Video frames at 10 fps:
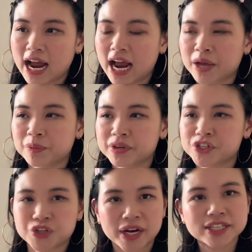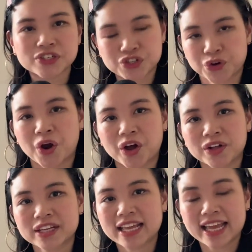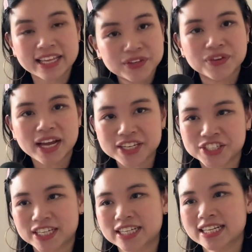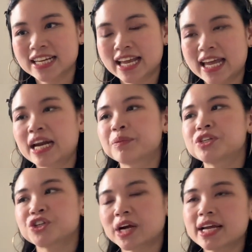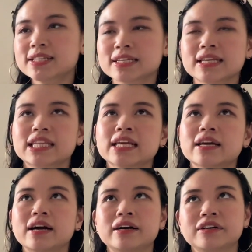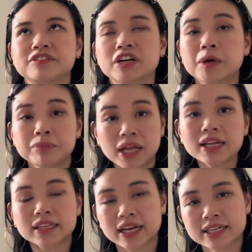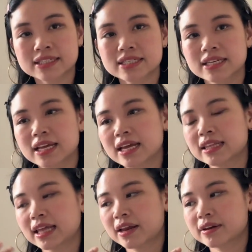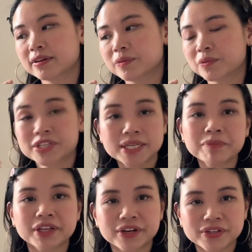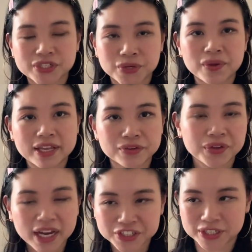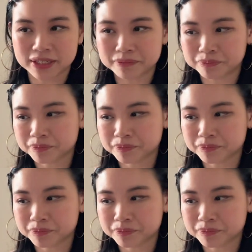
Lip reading: I would try to draw Inuyasha, and I would try to think of plot lines that were similar to Inuyasha.